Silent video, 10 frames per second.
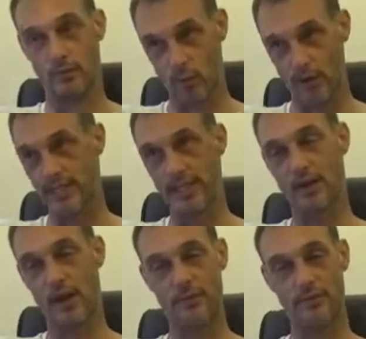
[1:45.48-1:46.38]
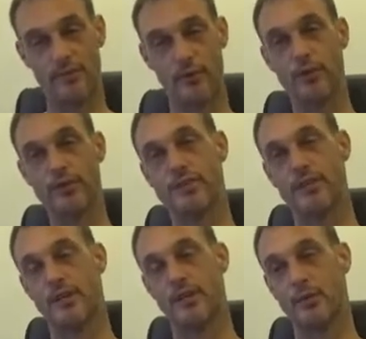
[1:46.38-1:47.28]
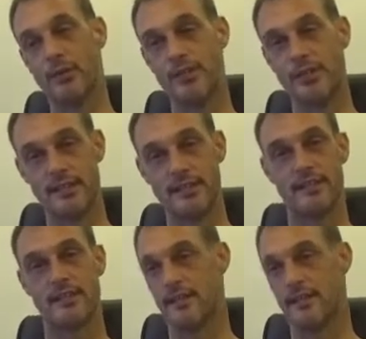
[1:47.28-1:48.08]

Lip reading: 1 kilogram of force, which is